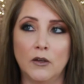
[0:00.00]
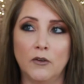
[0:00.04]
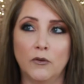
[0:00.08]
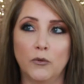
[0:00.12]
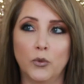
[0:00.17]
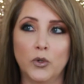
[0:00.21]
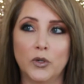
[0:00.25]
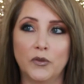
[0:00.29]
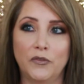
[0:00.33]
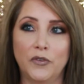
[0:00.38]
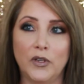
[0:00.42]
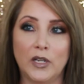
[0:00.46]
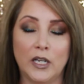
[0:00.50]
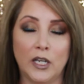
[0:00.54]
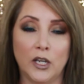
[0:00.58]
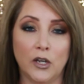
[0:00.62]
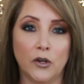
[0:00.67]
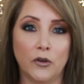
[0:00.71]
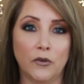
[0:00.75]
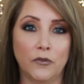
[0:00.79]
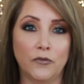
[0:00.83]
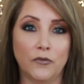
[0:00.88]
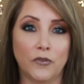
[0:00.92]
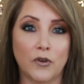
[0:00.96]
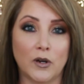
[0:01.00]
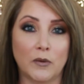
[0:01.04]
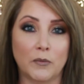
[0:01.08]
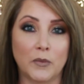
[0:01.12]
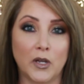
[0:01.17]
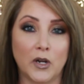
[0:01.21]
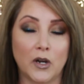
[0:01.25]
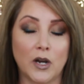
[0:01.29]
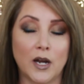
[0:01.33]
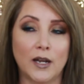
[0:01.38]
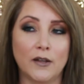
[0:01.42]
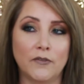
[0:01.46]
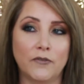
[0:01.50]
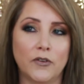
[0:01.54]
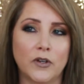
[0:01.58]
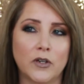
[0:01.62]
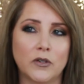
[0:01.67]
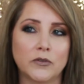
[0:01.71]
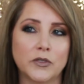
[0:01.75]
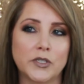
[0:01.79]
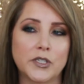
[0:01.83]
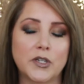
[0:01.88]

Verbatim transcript: will video from their iPhone.